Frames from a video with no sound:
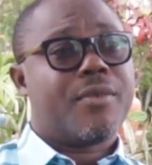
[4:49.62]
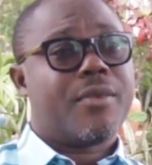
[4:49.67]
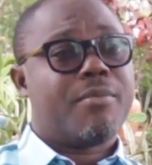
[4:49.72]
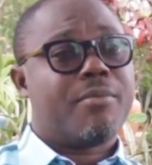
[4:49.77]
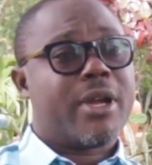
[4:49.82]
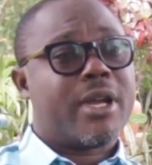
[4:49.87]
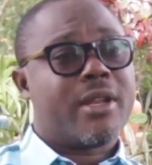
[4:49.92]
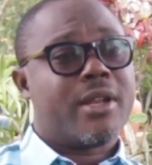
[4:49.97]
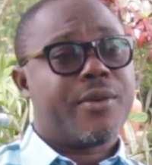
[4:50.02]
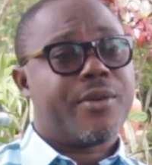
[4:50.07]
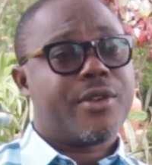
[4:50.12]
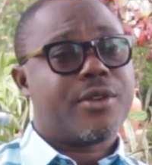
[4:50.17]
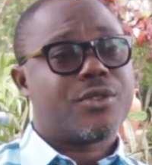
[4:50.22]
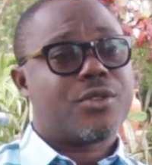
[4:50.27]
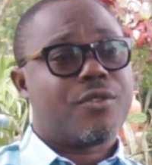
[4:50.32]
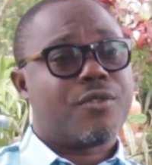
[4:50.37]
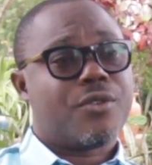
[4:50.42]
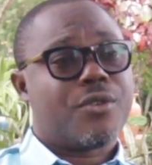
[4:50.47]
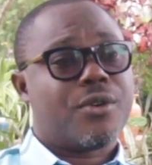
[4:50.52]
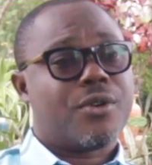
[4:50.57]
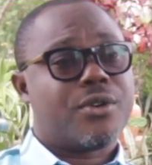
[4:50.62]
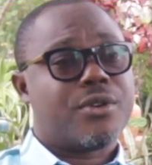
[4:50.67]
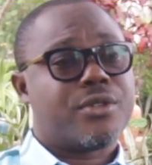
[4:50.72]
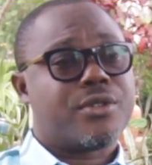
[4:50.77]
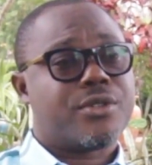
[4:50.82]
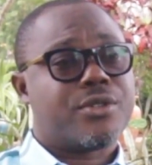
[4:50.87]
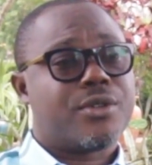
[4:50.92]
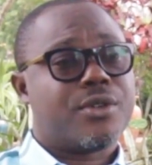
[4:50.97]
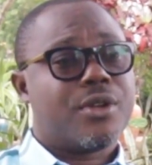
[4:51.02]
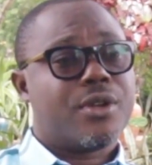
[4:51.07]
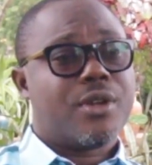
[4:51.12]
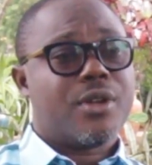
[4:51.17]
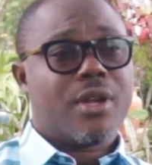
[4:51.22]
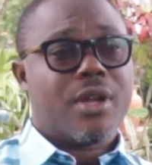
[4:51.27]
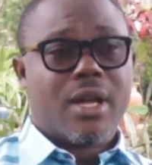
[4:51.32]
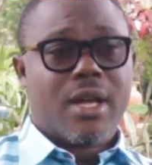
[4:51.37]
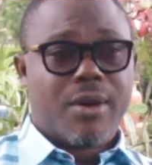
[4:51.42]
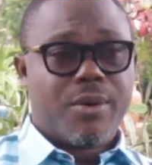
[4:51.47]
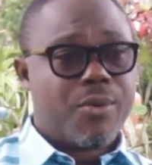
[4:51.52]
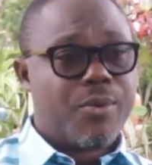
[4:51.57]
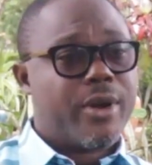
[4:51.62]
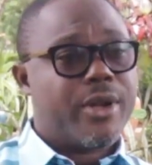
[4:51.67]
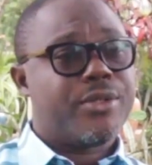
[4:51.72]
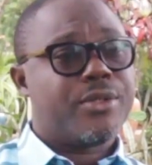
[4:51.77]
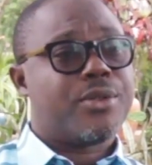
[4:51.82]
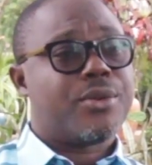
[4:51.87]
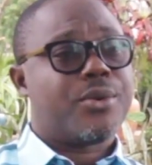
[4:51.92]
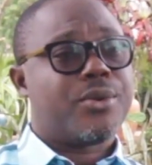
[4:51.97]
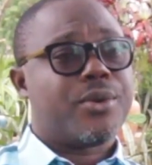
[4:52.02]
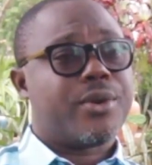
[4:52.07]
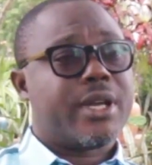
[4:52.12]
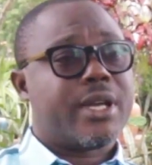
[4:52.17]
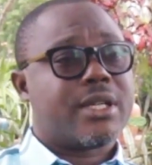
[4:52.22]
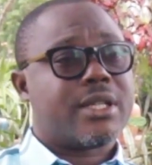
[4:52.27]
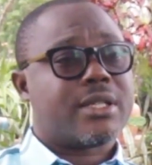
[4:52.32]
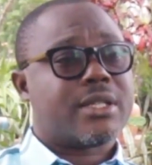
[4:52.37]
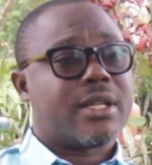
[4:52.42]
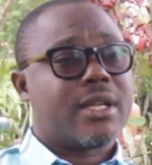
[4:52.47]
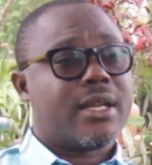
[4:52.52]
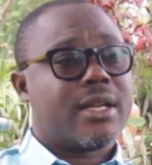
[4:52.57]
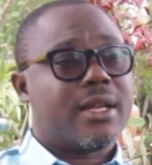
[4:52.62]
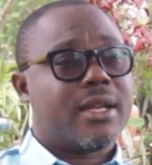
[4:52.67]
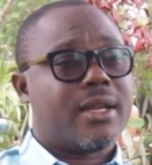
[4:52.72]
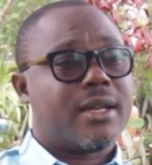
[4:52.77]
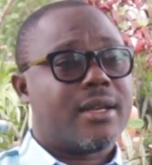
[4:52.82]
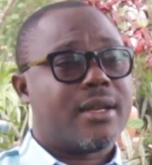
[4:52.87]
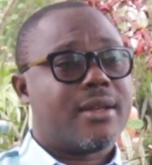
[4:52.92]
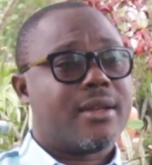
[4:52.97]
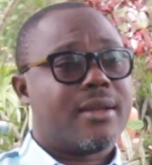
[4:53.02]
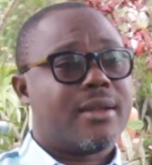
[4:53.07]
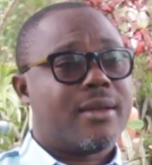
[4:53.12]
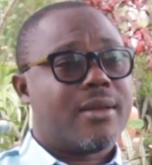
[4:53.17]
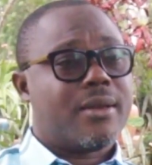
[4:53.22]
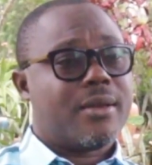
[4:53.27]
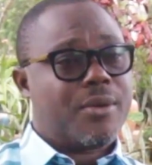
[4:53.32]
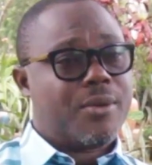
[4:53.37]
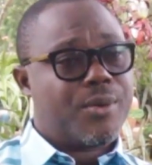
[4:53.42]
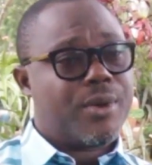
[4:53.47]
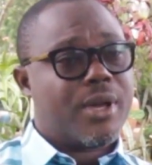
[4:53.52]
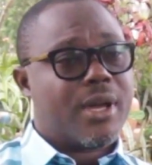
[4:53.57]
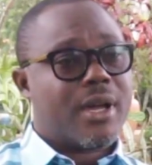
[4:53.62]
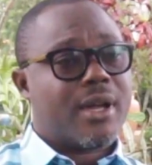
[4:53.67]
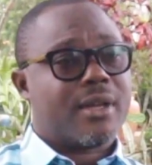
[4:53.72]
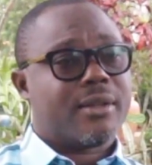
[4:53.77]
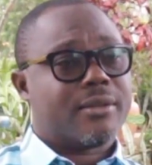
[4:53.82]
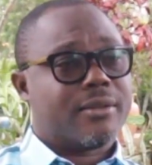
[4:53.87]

by the grace of God, I went through it, and then we are